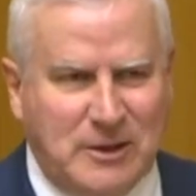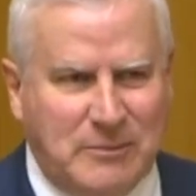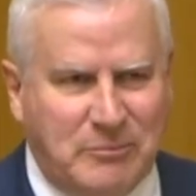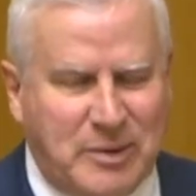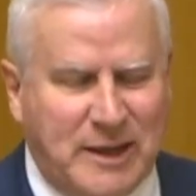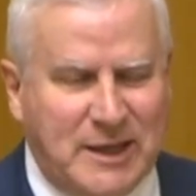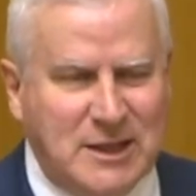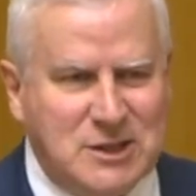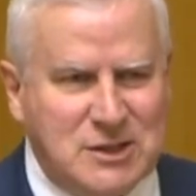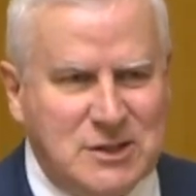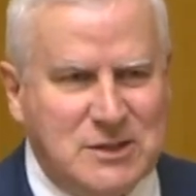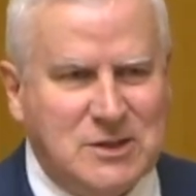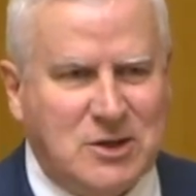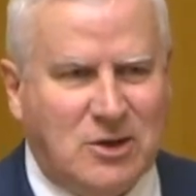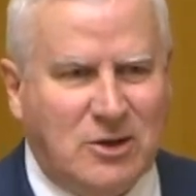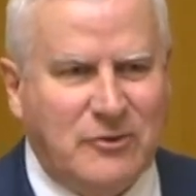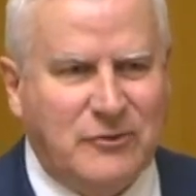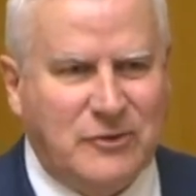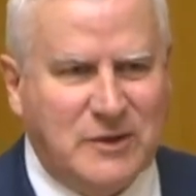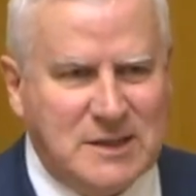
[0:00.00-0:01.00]
benches
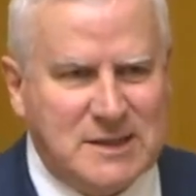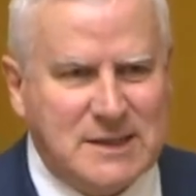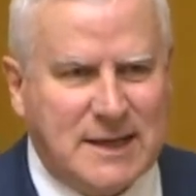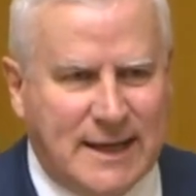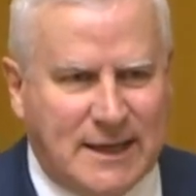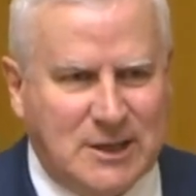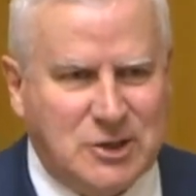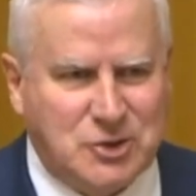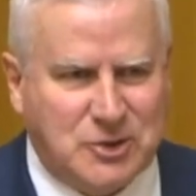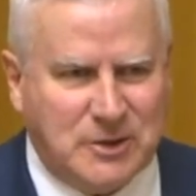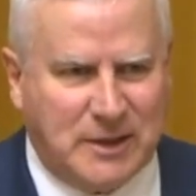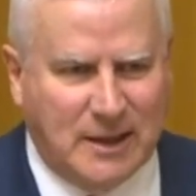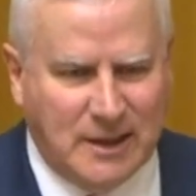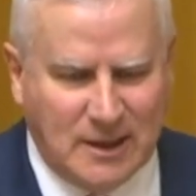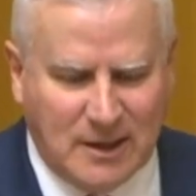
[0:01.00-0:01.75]
of this country.